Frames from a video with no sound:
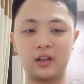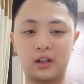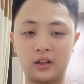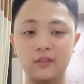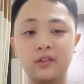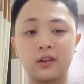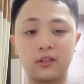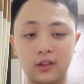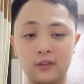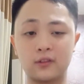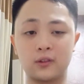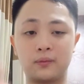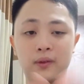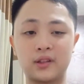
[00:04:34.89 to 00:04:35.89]
However, you have
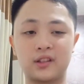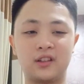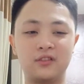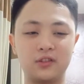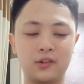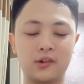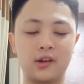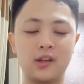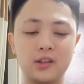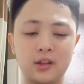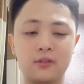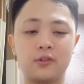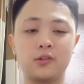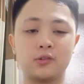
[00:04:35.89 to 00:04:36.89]
to pass the
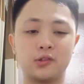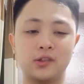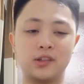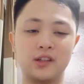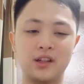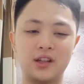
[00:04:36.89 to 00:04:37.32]
interview too.